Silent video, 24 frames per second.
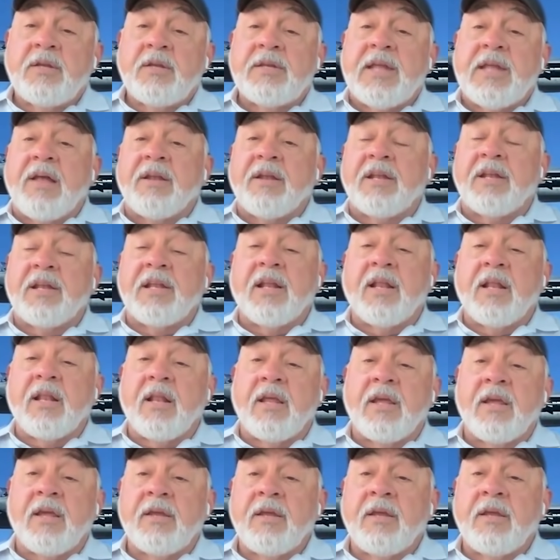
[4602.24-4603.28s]
down in
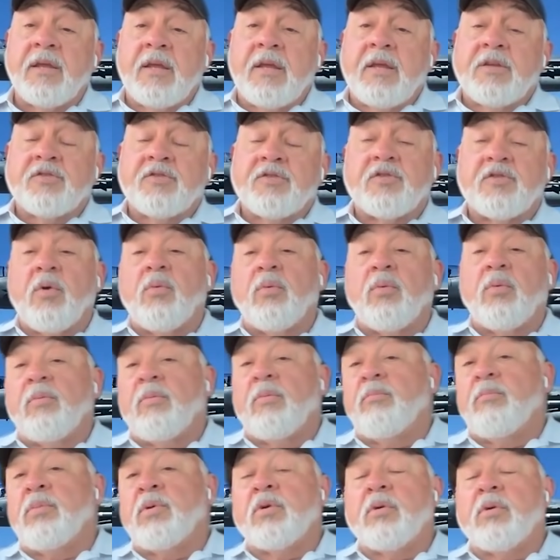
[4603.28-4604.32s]
Italy. So
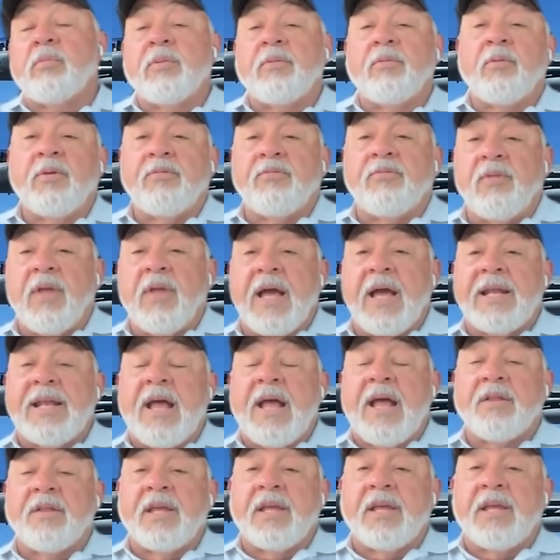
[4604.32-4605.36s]
boom, we fly
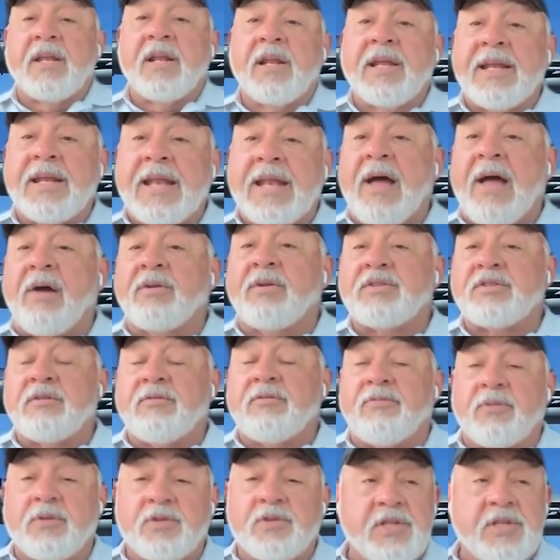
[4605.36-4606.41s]
down to Italy. Now it's the
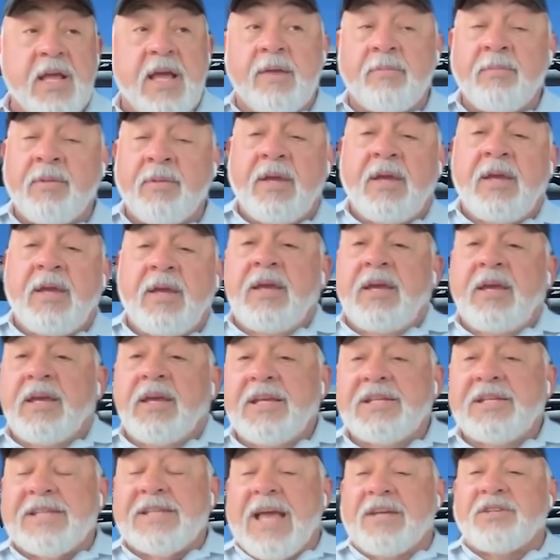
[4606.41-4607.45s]
first time
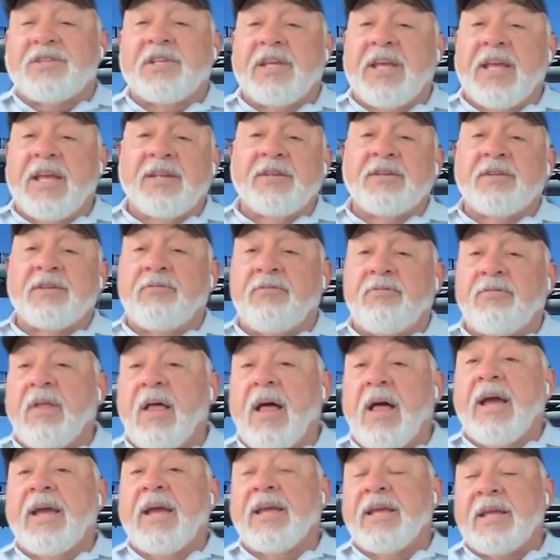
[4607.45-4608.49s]
he's actually getting to
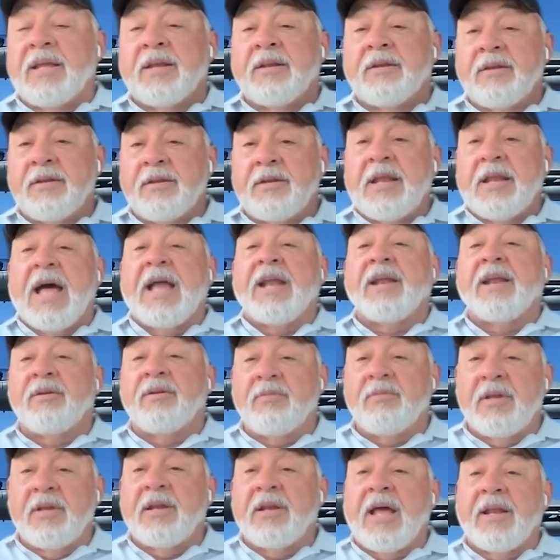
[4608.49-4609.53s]
fly and not in,
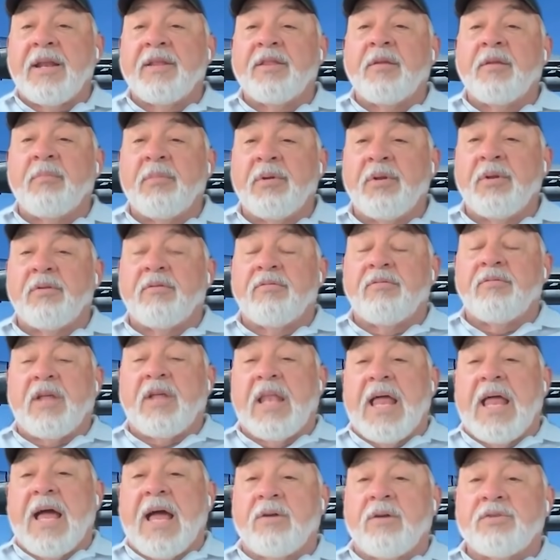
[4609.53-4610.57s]
wow. not in the middle of
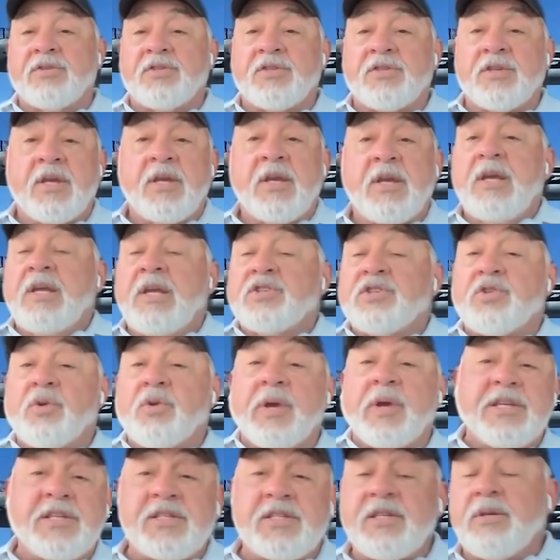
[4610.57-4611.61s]
clouds. So
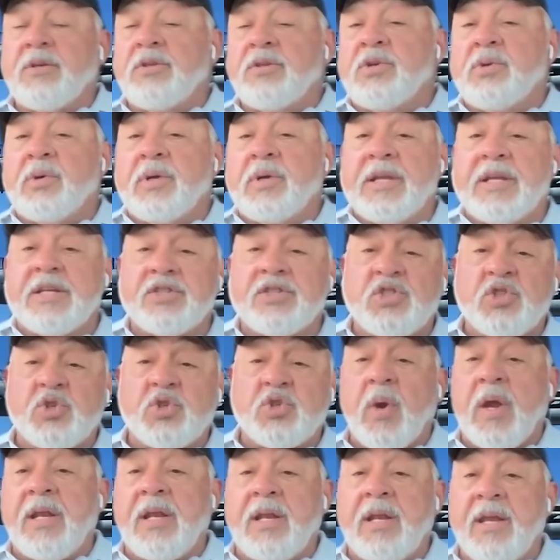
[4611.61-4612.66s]
he's still doing his
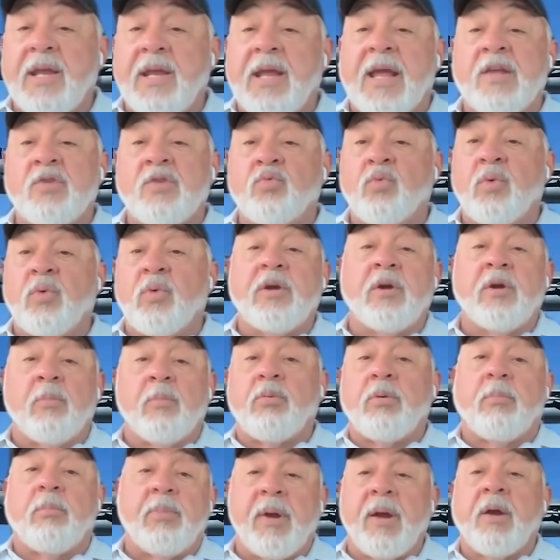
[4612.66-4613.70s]
training as we are
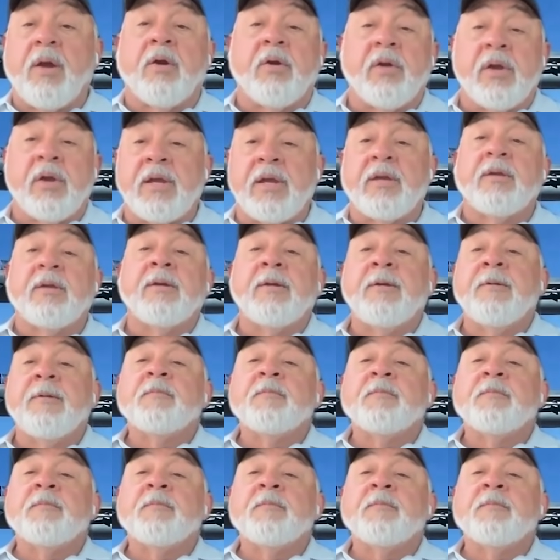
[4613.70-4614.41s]
preparing